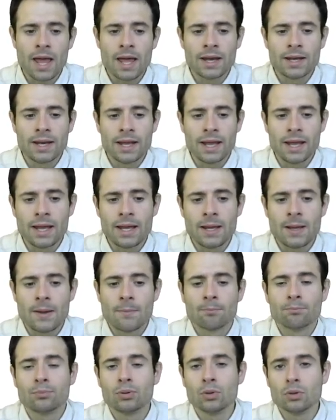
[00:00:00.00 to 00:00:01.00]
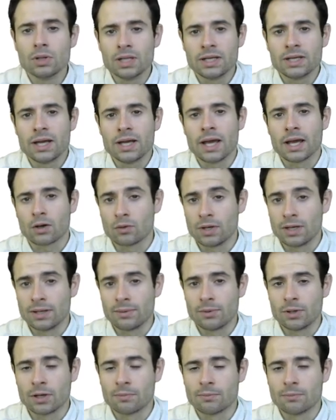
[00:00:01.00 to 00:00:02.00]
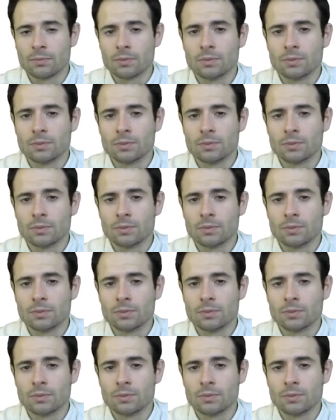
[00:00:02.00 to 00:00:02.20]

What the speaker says: and a pooling equilibrium.